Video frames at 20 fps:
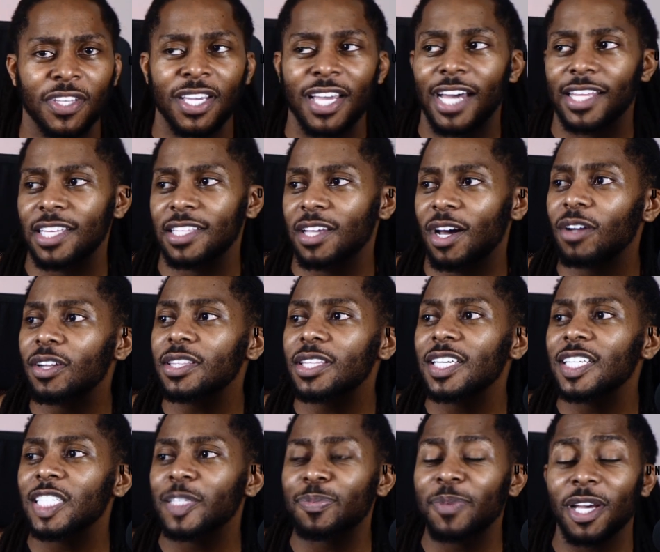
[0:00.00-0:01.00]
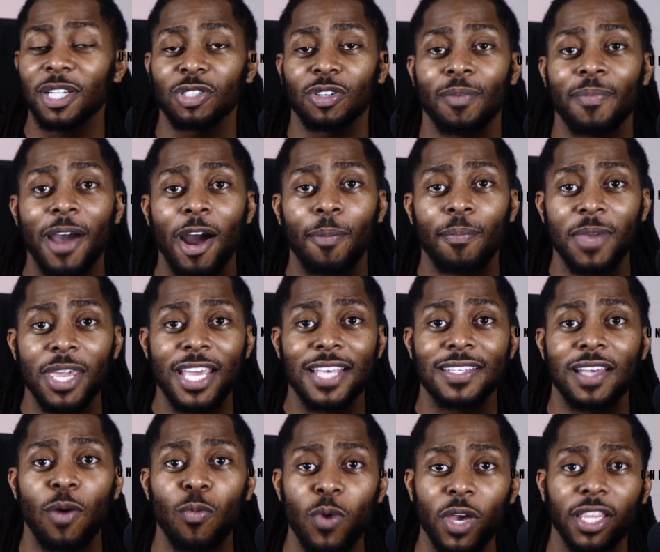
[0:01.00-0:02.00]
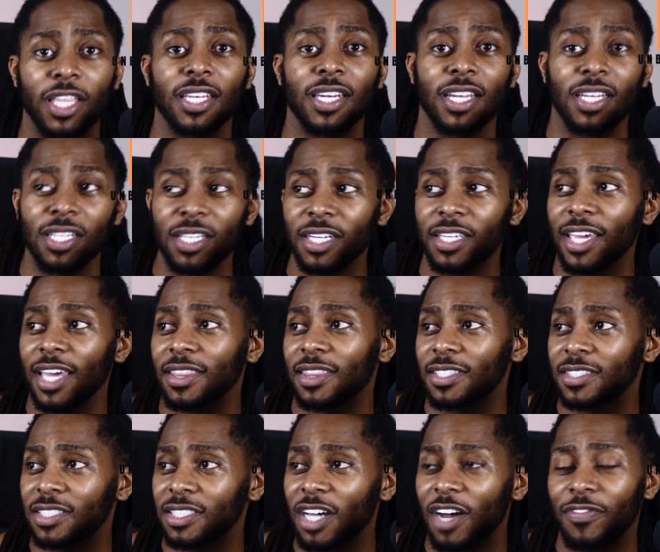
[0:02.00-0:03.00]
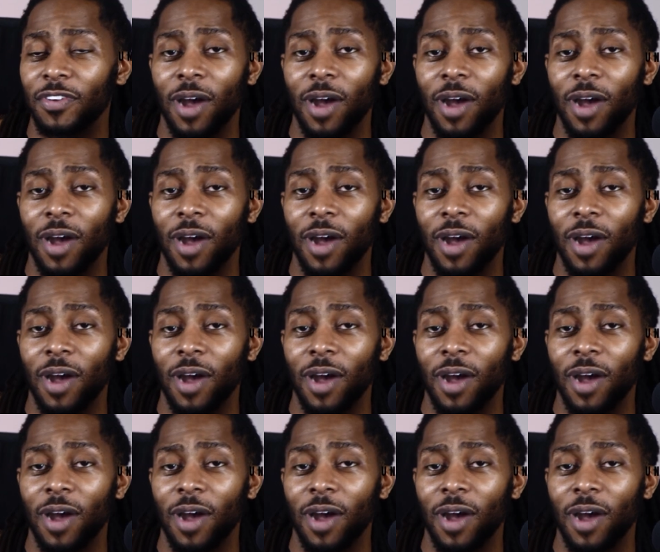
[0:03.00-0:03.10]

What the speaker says: I think the only thing special about me is I'm willing to look at the stuff.